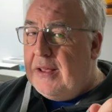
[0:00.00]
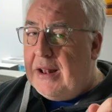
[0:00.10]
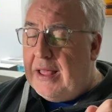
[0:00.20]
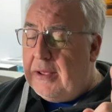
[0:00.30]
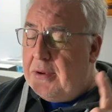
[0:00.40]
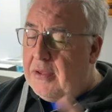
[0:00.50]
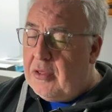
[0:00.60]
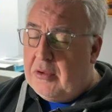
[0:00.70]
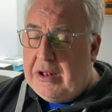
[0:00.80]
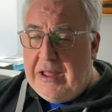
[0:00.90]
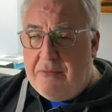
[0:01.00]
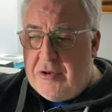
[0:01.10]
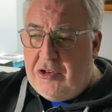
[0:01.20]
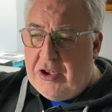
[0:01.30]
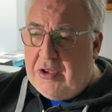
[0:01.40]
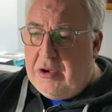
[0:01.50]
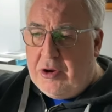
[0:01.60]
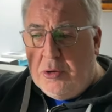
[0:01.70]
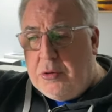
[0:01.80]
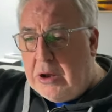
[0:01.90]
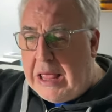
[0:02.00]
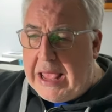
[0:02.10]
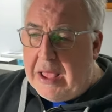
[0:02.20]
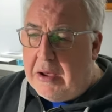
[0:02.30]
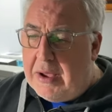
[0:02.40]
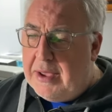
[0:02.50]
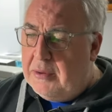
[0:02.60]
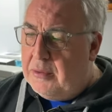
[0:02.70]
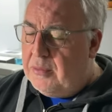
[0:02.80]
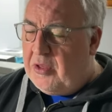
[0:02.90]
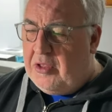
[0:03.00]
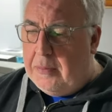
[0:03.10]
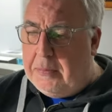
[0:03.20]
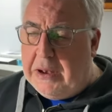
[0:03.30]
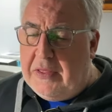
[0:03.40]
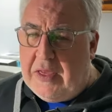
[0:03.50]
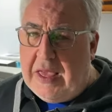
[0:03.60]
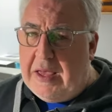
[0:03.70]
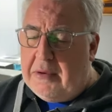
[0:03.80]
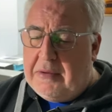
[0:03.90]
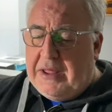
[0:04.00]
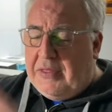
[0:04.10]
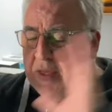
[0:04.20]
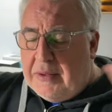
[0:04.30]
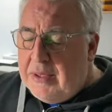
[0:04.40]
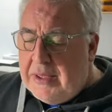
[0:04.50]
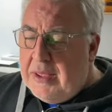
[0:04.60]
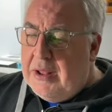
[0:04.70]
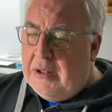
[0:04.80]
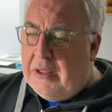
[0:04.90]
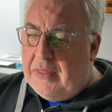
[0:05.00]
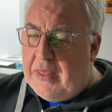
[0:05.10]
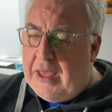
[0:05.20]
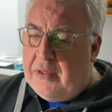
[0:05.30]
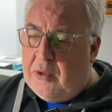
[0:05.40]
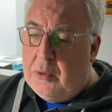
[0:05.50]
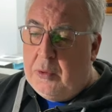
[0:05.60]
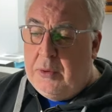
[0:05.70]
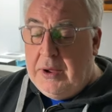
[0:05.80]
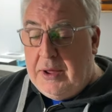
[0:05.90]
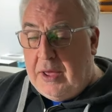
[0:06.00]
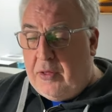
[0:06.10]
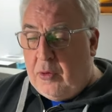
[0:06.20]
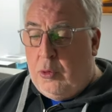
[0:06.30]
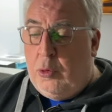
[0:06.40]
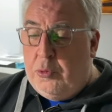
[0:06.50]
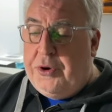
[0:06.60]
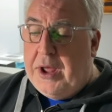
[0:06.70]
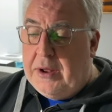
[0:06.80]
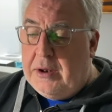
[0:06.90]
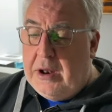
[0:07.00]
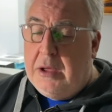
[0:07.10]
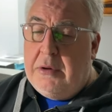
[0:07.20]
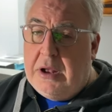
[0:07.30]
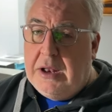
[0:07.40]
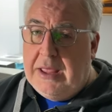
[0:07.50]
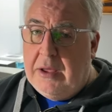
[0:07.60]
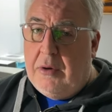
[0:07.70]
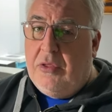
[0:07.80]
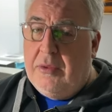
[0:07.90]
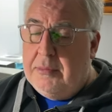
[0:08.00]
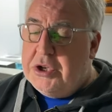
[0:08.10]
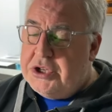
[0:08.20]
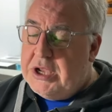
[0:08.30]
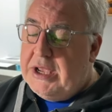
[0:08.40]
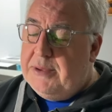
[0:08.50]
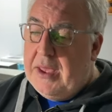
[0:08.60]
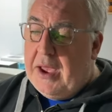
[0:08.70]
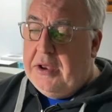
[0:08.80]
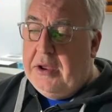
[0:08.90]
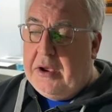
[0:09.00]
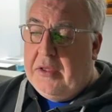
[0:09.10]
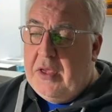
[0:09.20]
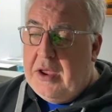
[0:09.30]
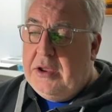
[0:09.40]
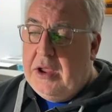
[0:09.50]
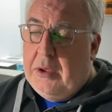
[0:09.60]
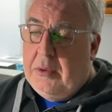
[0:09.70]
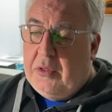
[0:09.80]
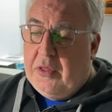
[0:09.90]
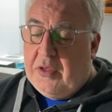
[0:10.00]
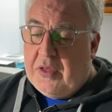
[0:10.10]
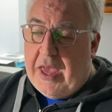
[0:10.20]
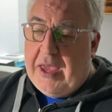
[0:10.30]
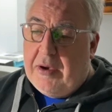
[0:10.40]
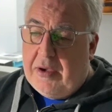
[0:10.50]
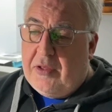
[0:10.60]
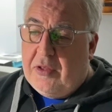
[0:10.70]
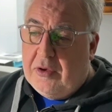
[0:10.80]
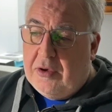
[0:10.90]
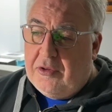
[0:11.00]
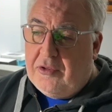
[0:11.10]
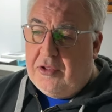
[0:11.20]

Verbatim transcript: cloud. It's not leveraging Google A I or Stability A I or anything like that at all. It's all done locally on the machine, and you can then use this A I search